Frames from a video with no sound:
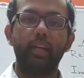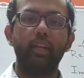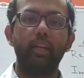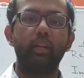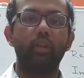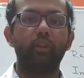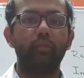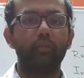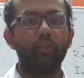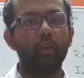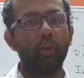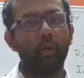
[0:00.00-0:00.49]

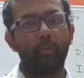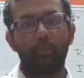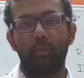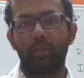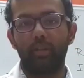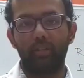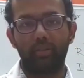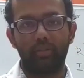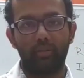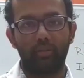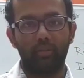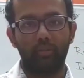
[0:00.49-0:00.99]
of the
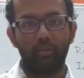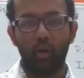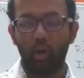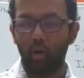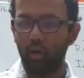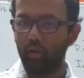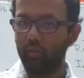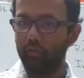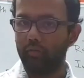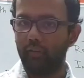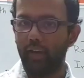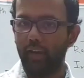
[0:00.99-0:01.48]
operation.
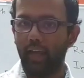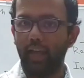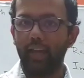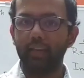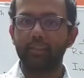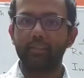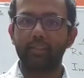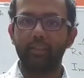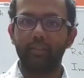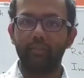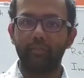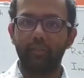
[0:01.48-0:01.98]
All flags
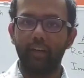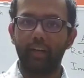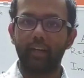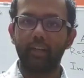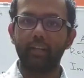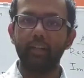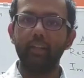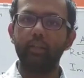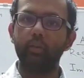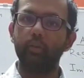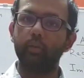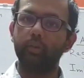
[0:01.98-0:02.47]
are
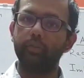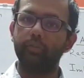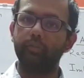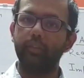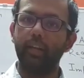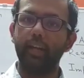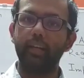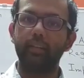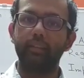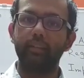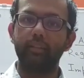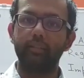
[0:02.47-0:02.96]
affected to
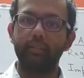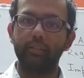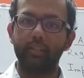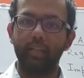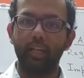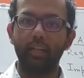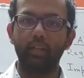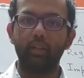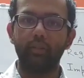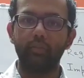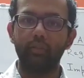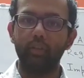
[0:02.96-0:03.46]
reflect the
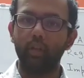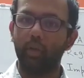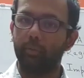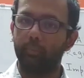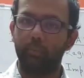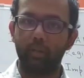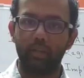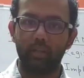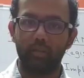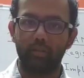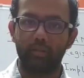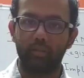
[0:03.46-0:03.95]
result of the
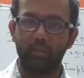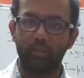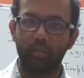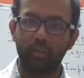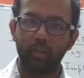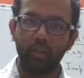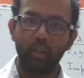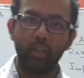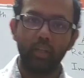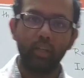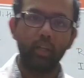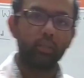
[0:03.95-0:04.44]
operation.
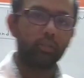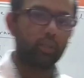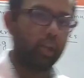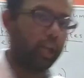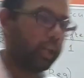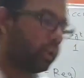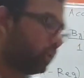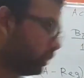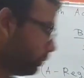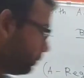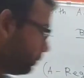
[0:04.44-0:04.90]
So I hope you